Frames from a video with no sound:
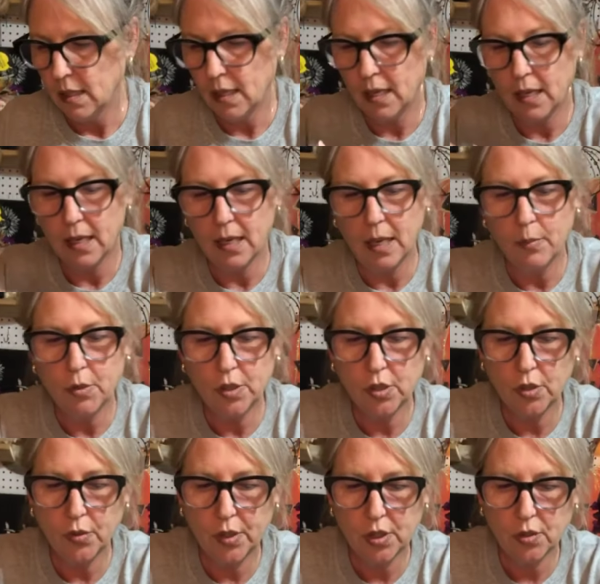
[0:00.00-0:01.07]
And I'm
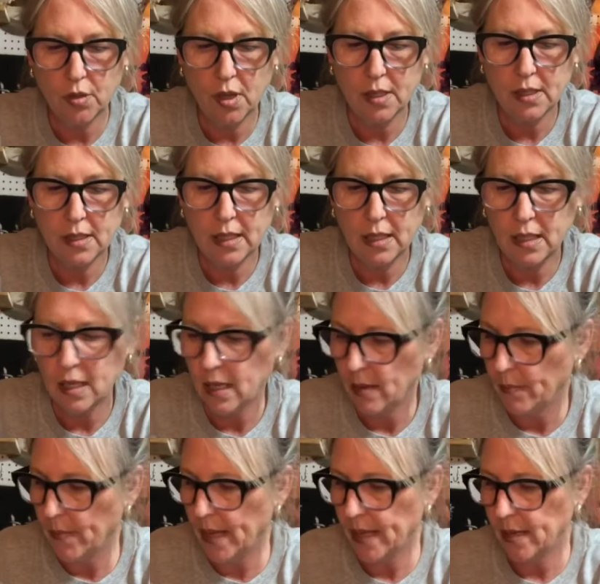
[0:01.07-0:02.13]
just crisscrossing
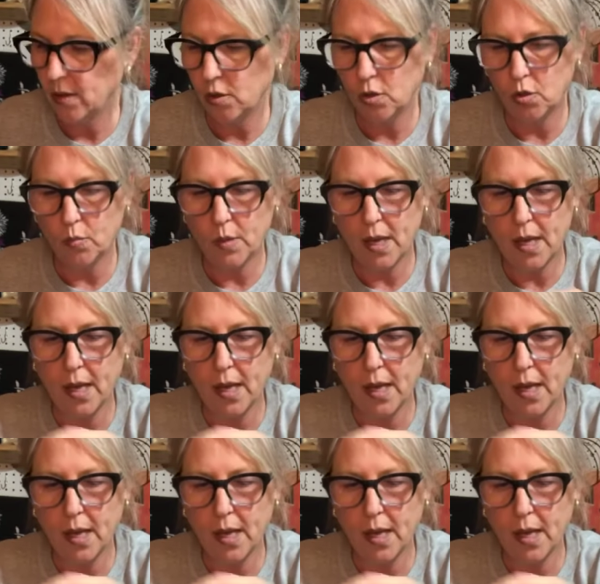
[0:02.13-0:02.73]
and making them